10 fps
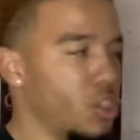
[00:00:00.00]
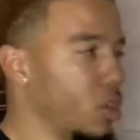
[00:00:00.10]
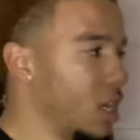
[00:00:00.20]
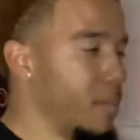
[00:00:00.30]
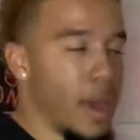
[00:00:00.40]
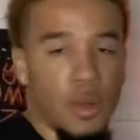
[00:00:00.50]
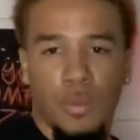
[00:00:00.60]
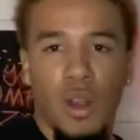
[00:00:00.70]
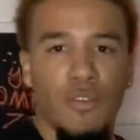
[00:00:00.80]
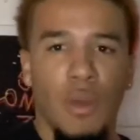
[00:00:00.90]
You can keep pepper
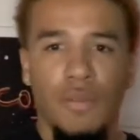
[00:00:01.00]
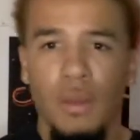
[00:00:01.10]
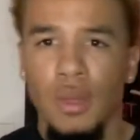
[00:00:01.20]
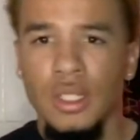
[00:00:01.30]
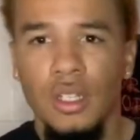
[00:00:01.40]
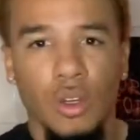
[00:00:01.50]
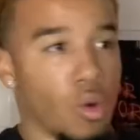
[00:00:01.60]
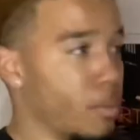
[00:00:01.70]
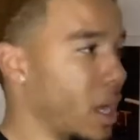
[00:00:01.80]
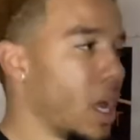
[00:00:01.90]
spray for my females out there or
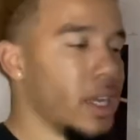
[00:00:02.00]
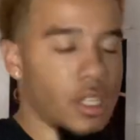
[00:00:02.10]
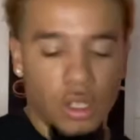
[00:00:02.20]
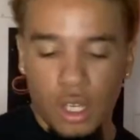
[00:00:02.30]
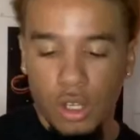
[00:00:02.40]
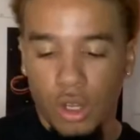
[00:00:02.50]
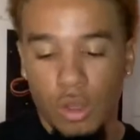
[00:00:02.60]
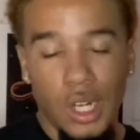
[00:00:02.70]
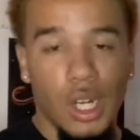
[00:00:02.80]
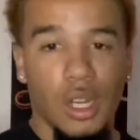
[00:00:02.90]
my guys out there. You know, you
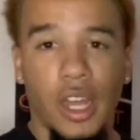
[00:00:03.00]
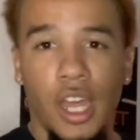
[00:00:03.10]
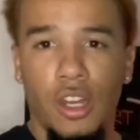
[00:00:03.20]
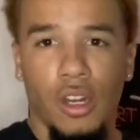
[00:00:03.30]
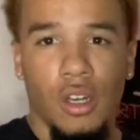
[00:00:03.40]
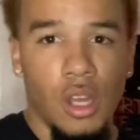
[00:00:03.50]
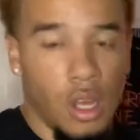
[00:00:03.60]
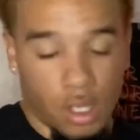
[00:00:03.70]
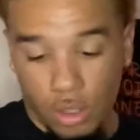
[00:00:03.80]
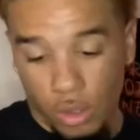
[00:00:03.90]
need a lanyard,
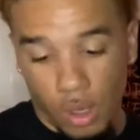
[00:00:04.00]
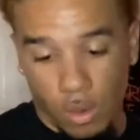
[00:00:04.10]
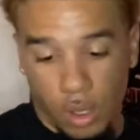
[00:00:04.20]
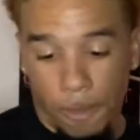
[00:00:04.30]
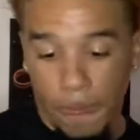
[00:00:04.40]
so get one.